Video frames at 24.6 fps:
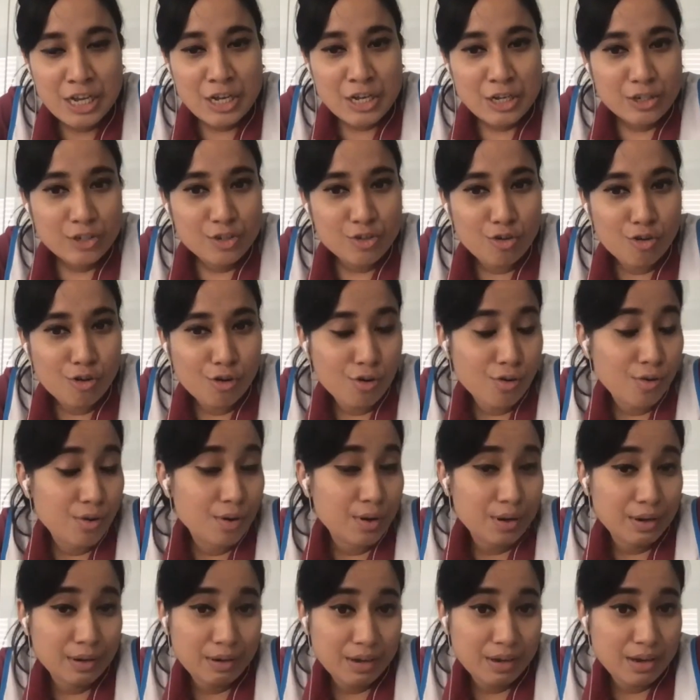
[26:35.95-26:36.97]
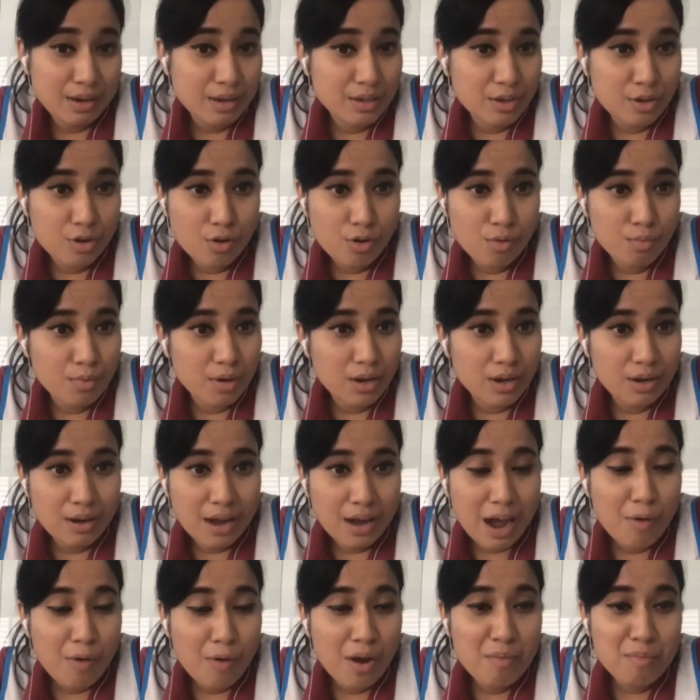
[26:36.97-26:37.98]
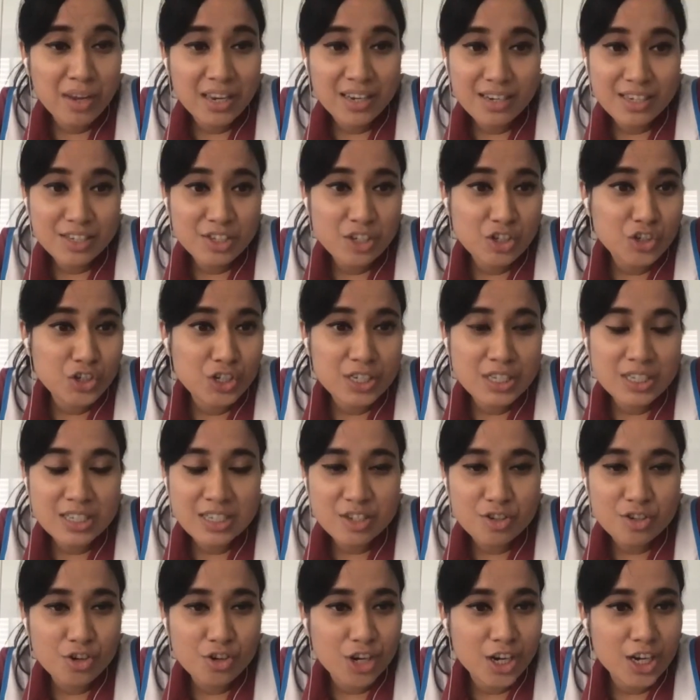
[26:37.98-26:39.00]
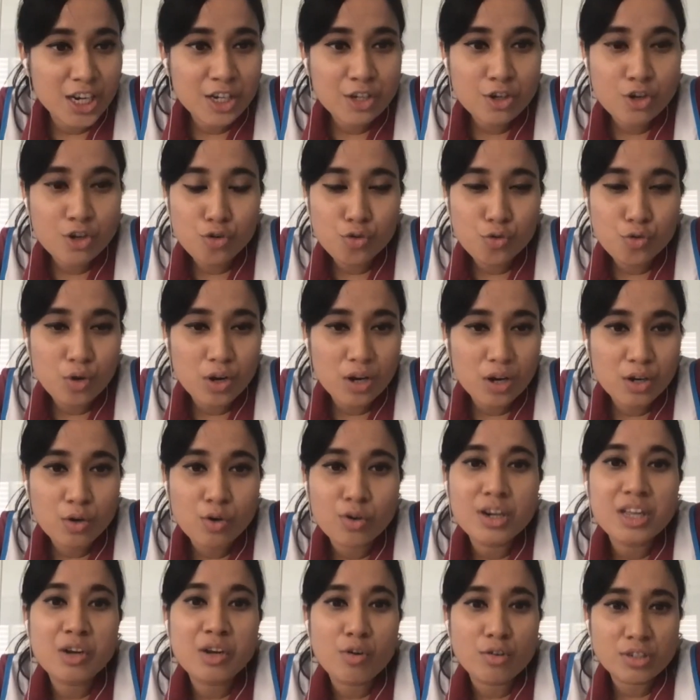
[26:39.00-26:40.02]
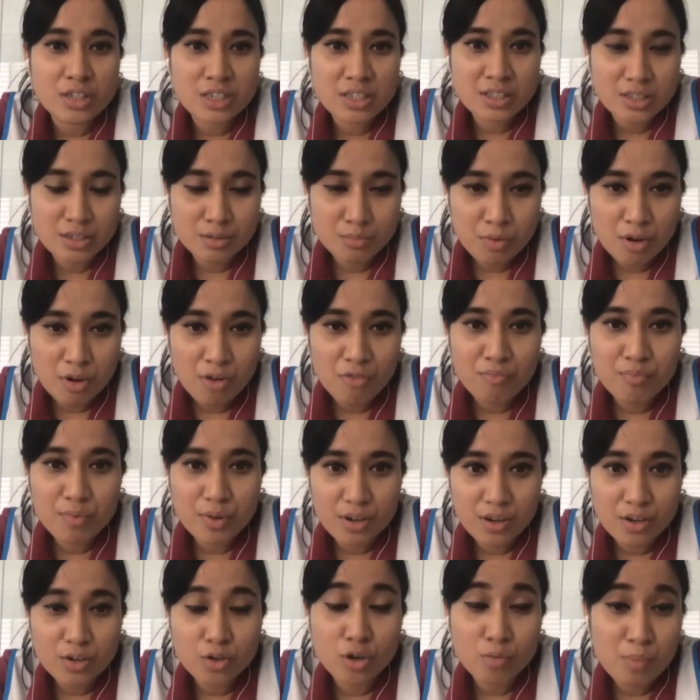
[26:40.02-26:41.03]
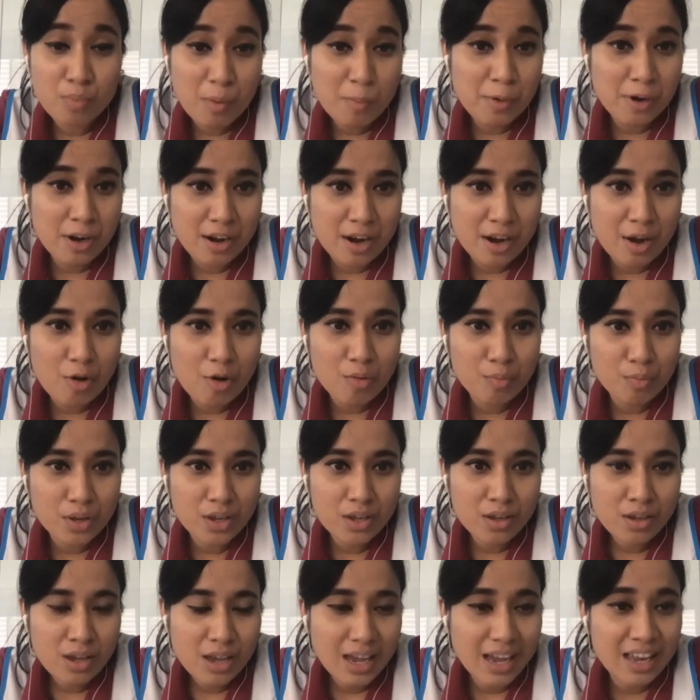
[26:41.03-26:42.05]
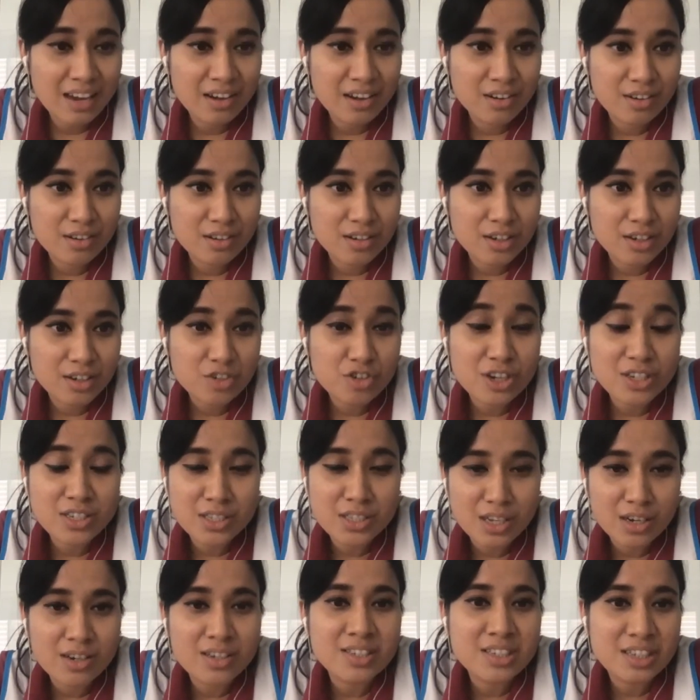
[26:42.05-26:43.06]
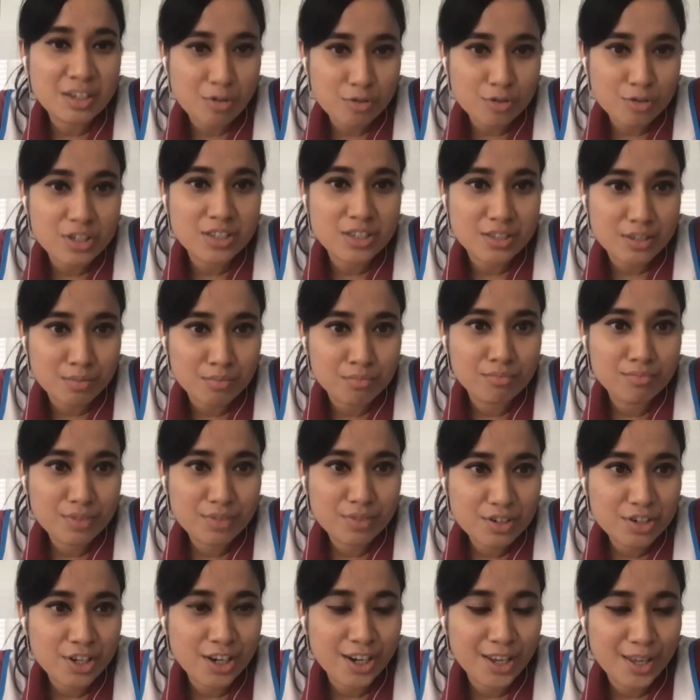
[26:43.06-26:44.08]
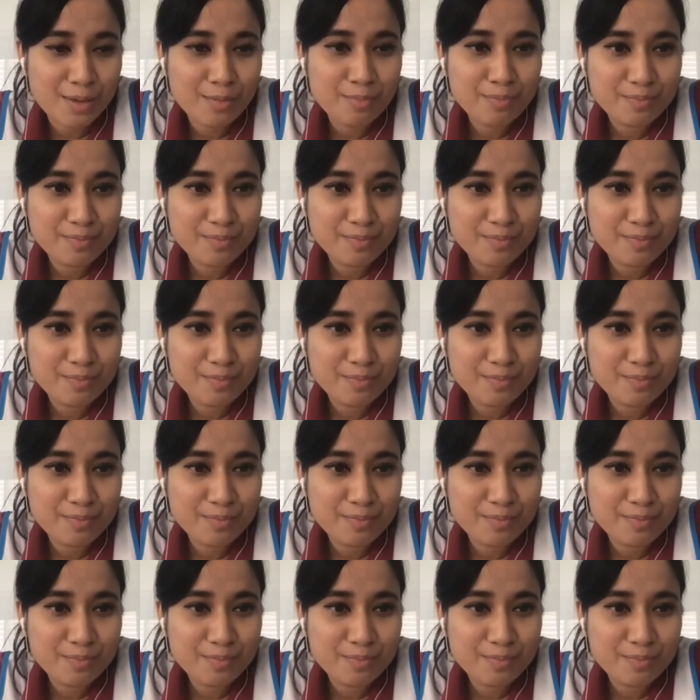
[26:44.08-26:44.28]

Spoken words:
So, you know, how I made decisions is really through a good ecosystem of good people around me and trusting this ecosystem, really.